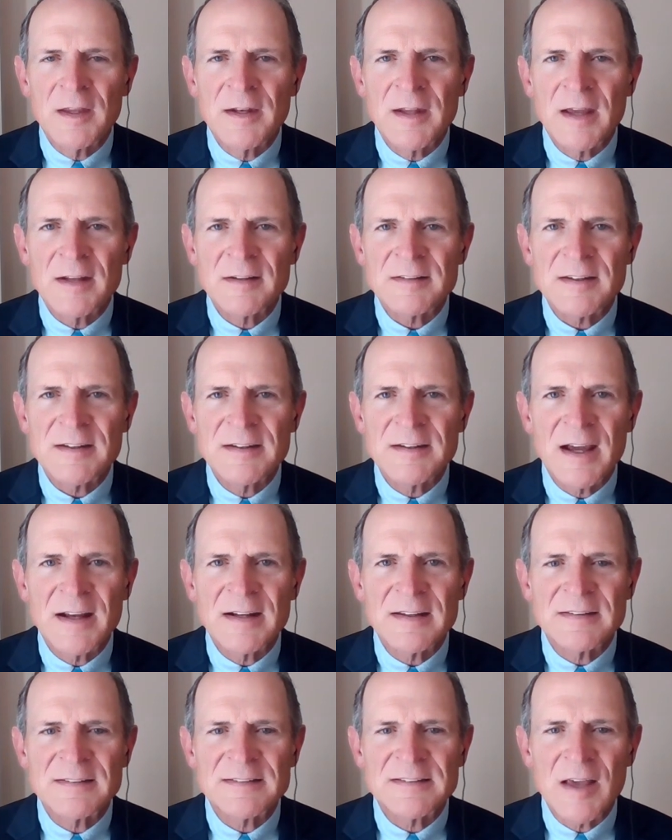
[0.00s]
In
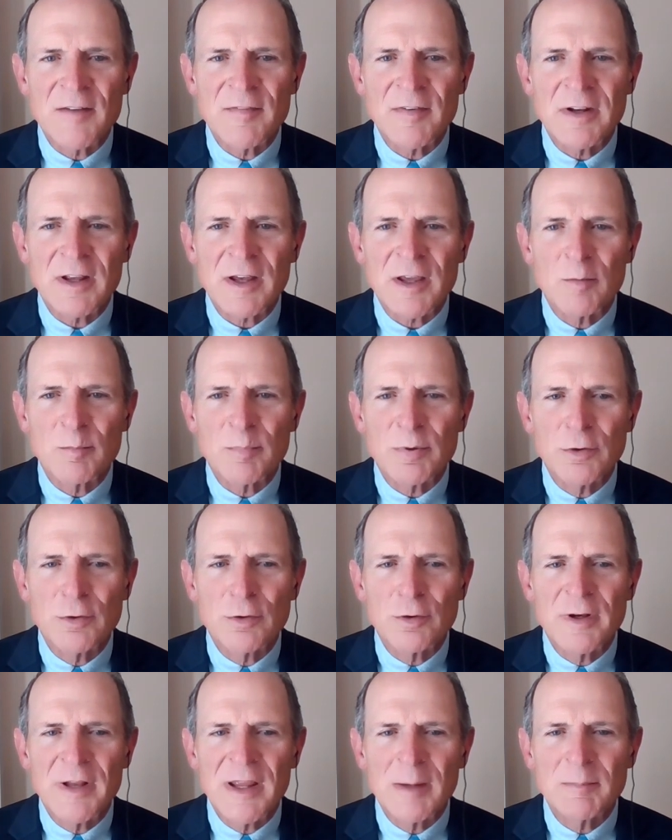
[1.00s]
1997, a
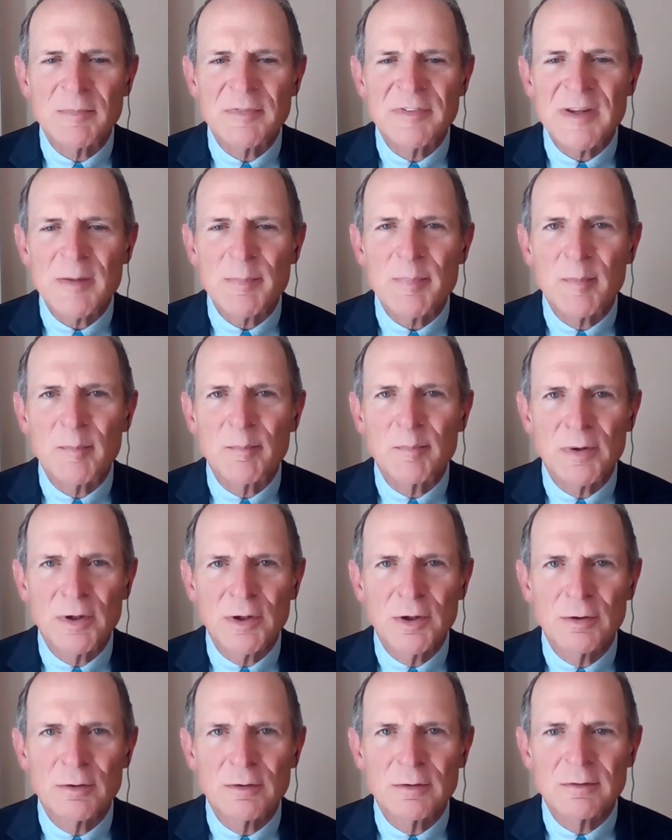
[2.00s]
computer named Deep
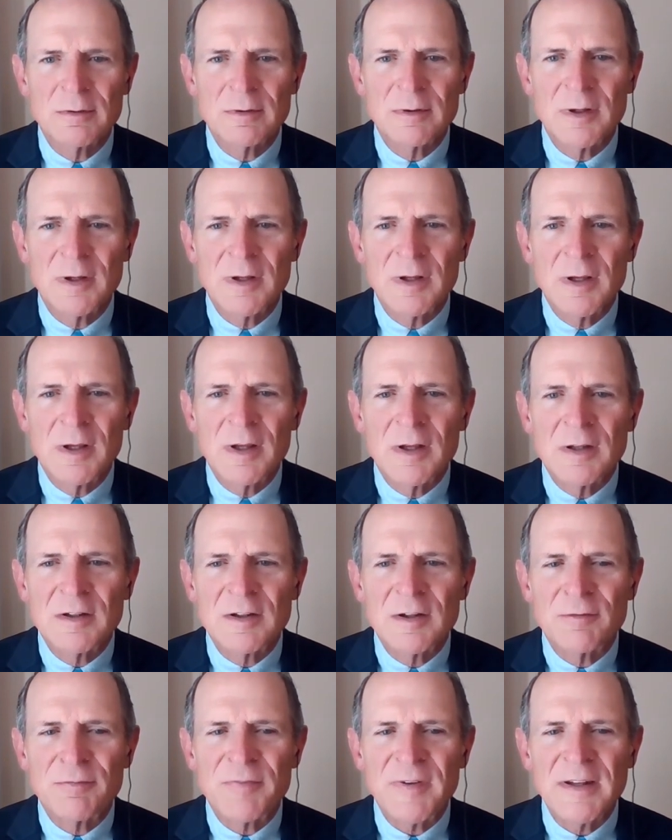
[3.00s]
Blue
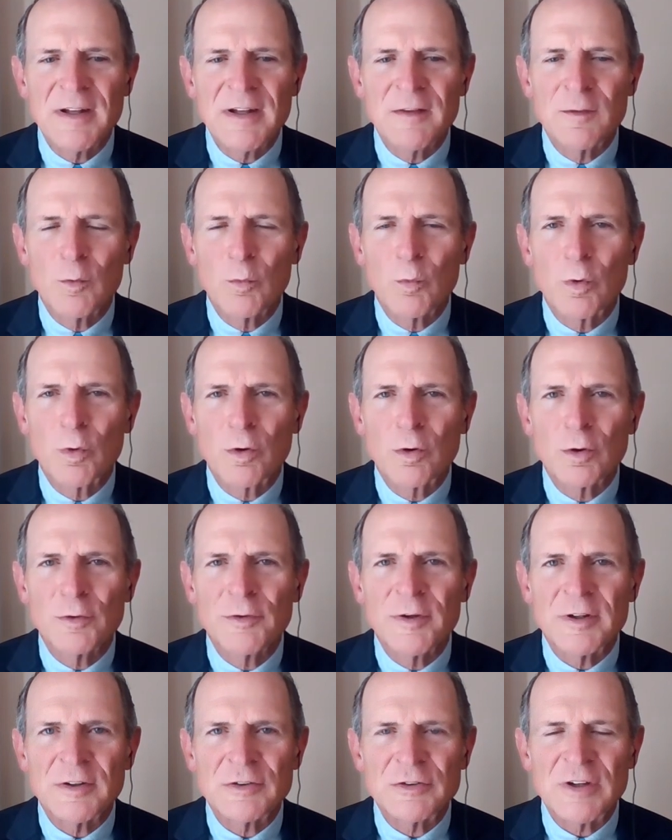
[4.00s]
defeated the
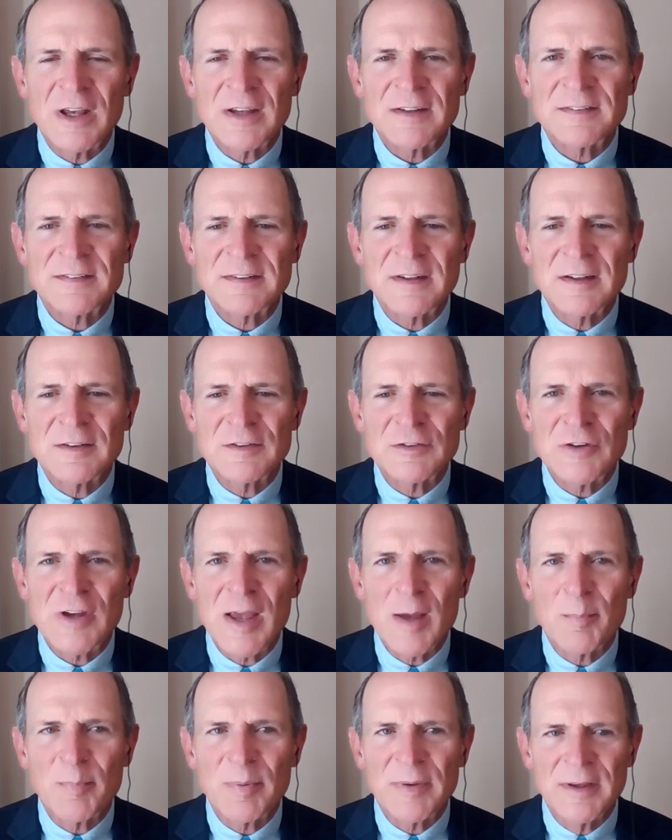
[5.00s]
world chess
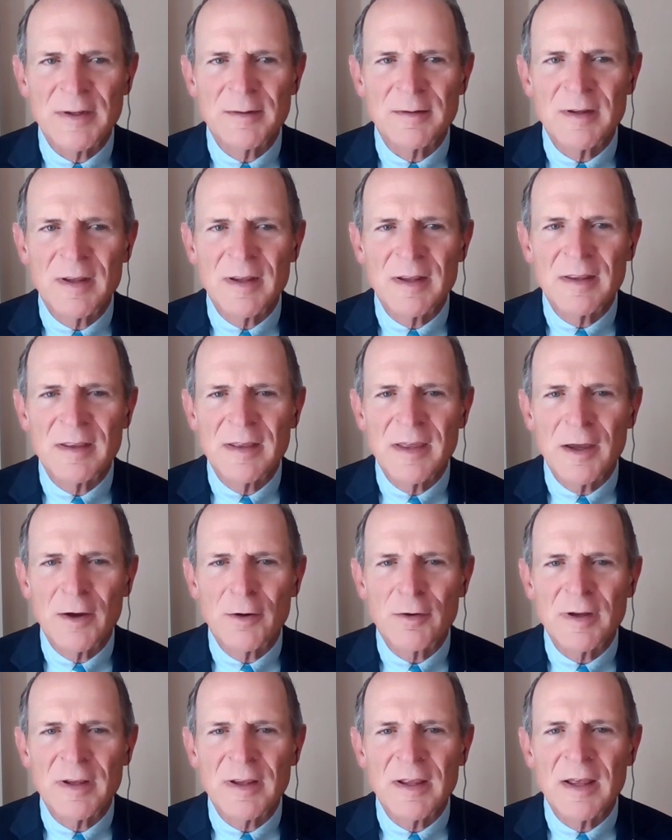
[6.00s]
champion
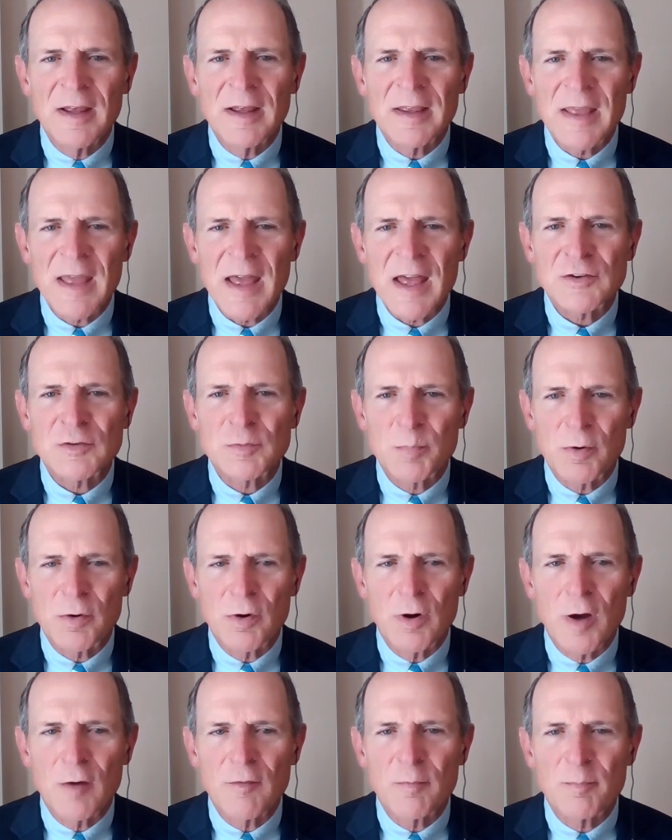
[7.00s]
Gary
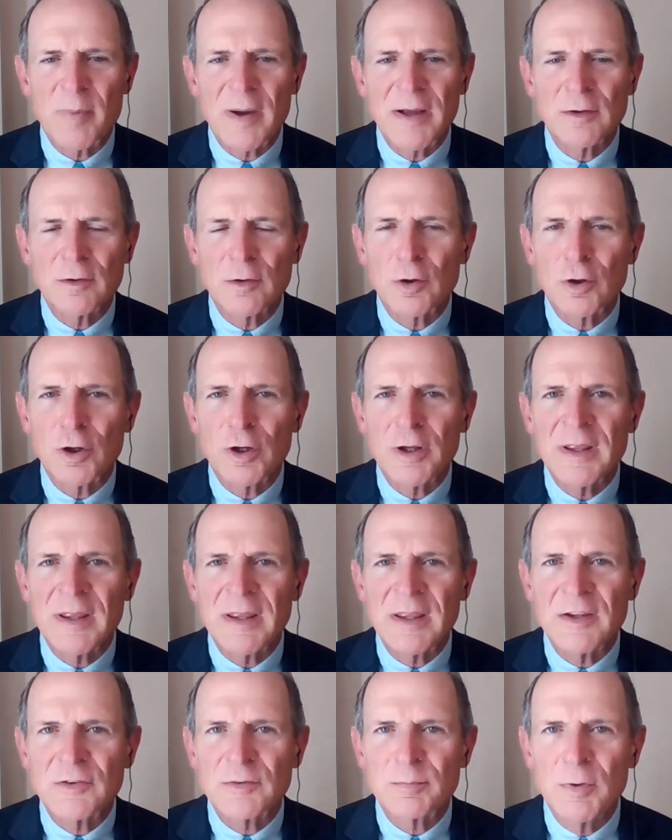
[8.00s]
Kasparov by
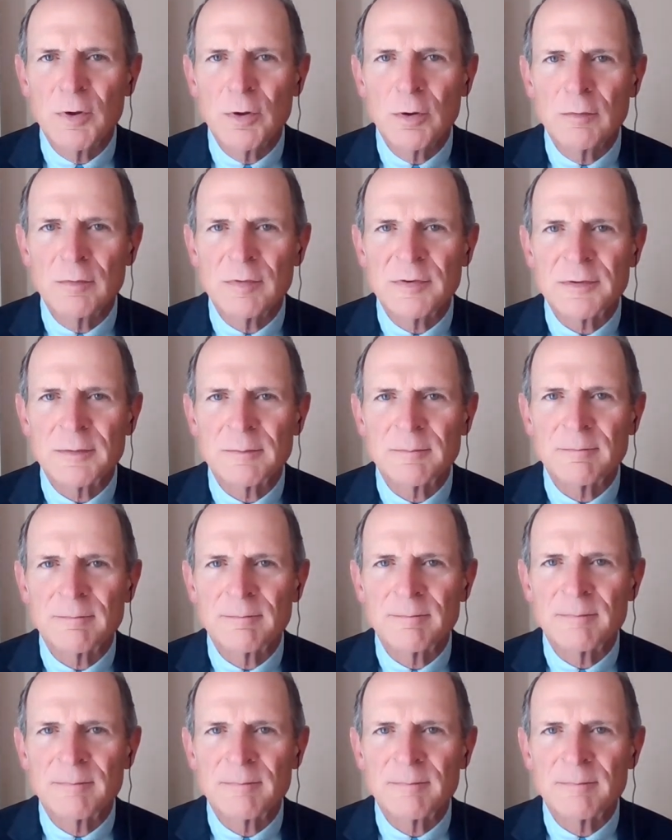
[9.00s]
learning his moves.